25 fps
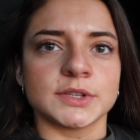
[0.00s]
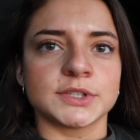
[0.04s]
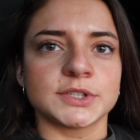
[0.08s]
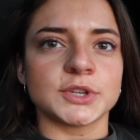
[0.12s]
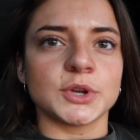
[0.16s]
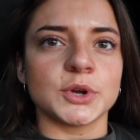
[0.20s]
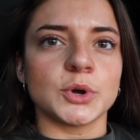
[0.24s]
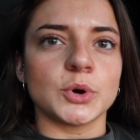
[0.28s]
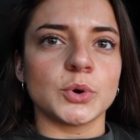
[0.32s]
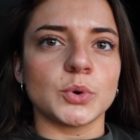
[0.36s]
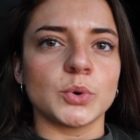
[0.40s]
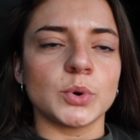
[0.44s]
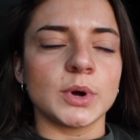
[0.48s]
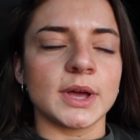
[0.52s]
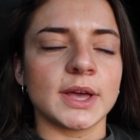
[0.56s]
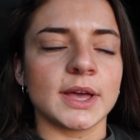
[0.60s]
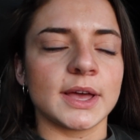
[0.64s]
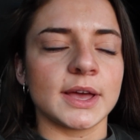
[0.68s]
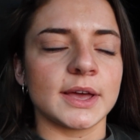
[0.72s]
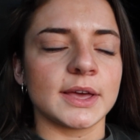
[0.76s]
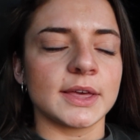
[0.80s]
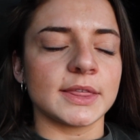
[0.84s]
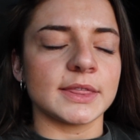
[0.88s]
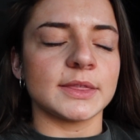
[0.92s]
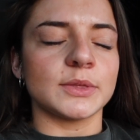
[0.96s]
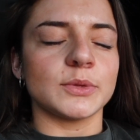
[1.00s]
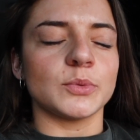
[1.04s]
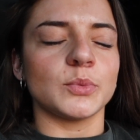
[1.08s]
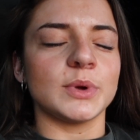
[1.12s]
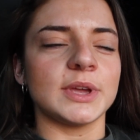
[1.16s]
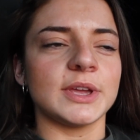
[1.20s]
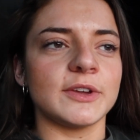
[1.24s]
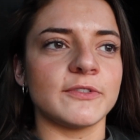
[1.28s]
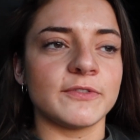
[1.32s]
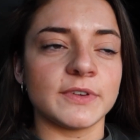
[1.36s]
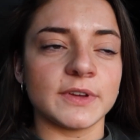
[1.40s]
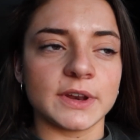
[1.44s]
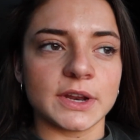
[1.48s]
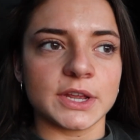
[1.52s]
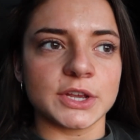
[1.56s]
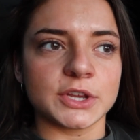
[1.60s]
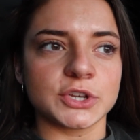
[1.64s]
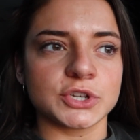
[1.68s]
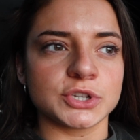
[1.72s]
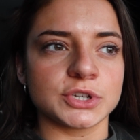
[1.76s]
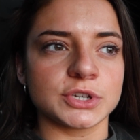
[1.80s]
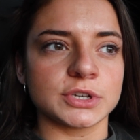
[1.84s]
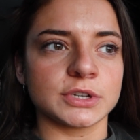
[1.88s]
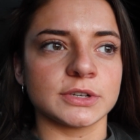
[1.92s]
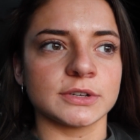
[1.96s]
So we
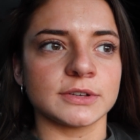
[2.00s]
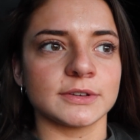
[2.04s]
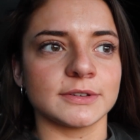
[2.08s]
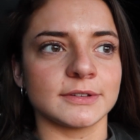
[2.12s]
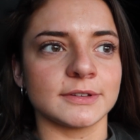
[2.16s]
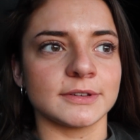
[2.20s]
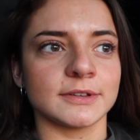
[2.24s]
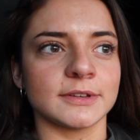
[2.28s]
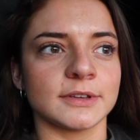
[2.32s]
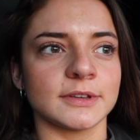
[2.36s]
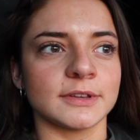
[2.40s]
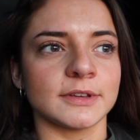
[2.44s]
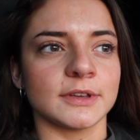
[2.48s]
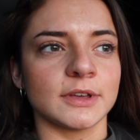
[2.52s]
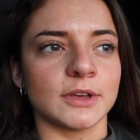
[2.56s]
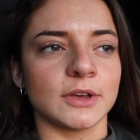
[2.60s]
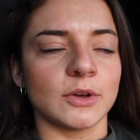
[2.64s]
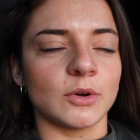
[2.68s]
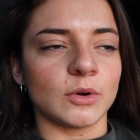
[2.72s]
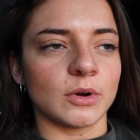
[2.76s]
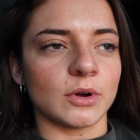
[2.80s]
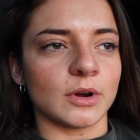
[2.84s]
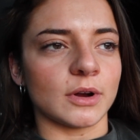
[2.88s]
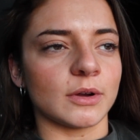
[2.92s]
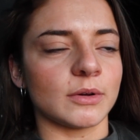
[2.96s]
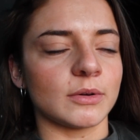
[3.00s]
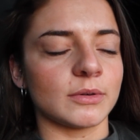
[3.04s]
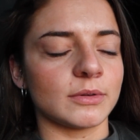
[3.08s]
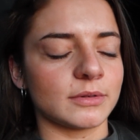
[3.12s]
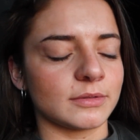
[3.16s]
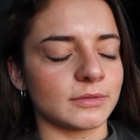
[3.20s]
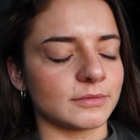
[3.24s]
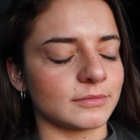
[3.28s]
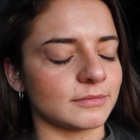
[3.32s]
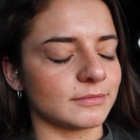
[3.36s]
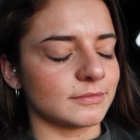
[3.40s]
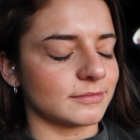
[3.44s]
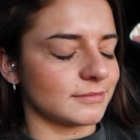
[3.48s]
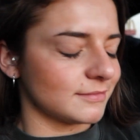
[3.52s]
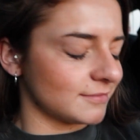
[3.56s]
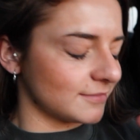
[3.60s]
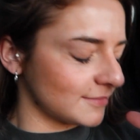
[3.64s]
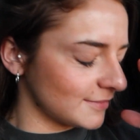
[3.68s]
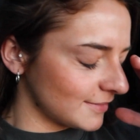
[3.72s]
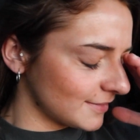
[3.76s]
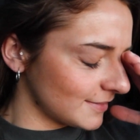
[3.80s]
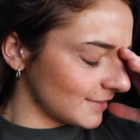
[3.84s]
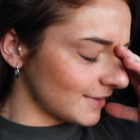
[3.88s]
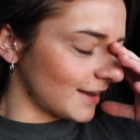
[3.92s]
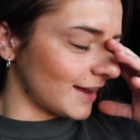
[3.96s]
finished, or
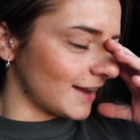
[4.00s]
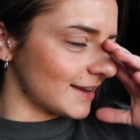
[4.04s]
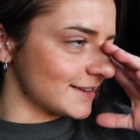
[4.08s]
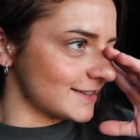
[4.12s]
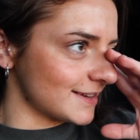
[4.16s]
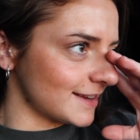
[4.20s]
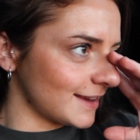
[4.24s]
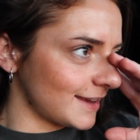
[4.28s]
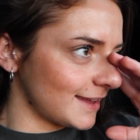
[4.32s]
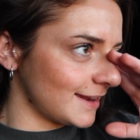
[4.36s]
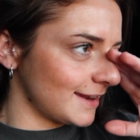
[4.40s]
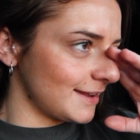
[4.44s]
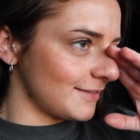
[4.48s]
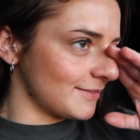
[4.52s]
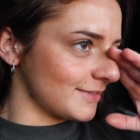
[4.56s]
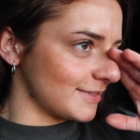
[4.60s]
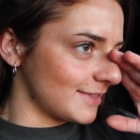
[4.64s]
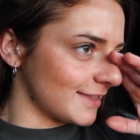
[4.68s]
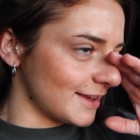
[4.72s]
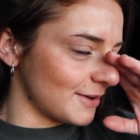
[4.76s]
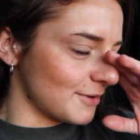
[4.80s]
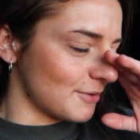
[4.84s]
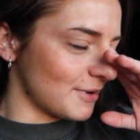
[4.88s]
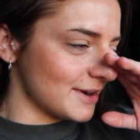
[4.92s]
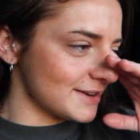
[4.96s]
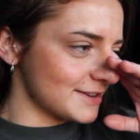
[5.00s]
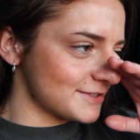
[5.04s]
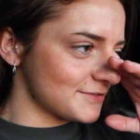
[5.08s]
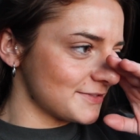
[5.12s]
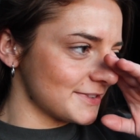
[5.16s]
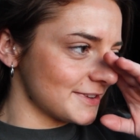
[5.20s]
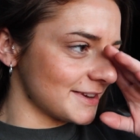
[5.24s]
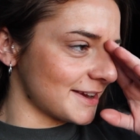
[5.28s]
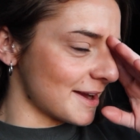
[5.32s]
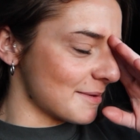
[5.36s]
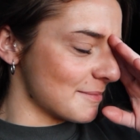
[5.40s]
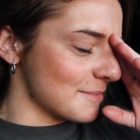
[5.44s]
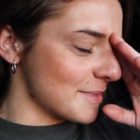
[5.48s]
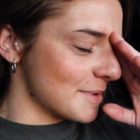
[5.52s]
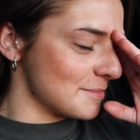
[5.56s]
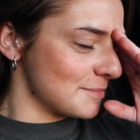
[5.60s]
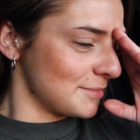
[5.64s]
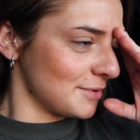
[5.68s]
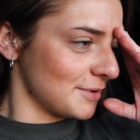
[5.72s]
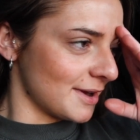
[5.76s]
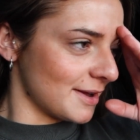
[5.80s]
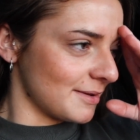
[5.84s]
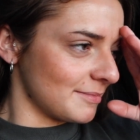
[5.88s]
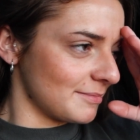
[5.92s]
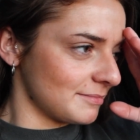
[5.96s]
gosh, I can't even think. Why I just feel like I'm
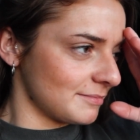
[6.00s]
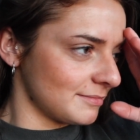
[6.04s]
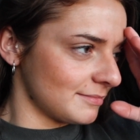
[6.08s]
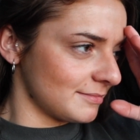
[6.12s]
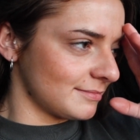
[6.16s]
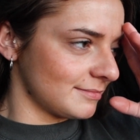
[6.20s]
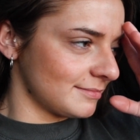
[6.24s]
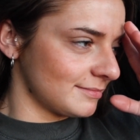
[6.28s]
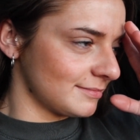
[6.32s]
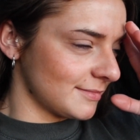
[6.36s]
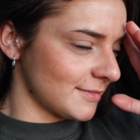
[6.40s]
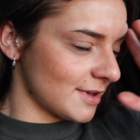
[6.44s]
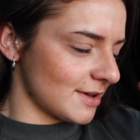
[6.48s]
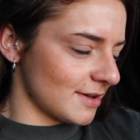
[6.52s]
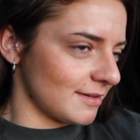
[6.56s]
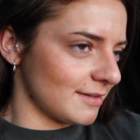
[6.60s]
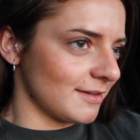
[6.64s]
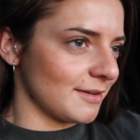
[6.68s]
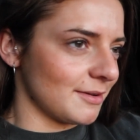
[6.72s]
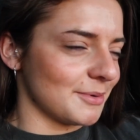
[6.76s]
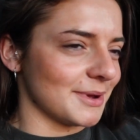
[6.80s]
on prep. You are.